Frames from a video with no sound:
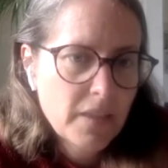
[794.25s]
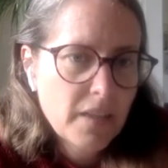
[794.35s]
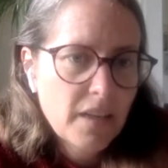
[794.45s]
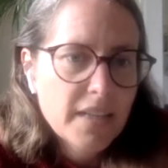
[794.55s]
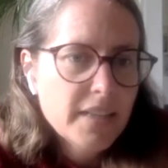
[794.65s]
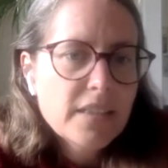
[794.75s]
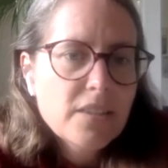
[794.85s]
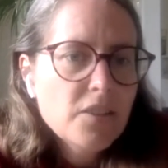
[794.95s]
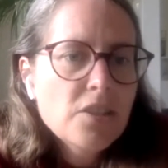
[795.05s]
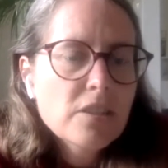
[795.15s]
I
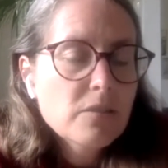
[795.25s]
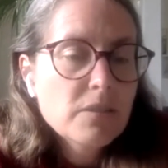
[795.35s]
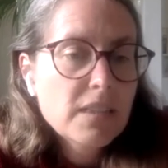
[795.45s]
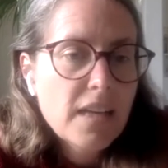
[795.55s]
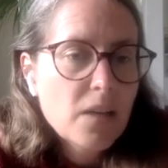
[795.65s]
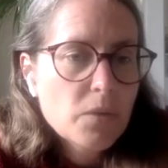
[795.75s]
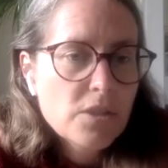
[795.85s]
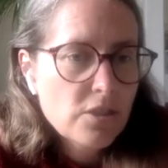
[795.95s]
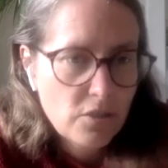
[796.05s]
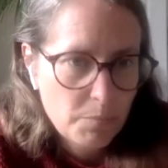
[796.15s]
didn't know that was
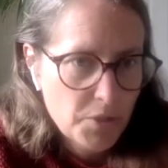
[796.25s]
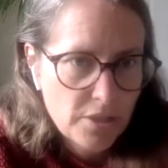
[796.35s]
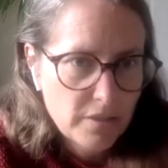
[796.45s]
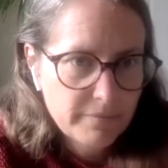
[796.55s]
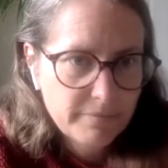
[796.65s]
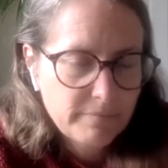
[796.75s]
an option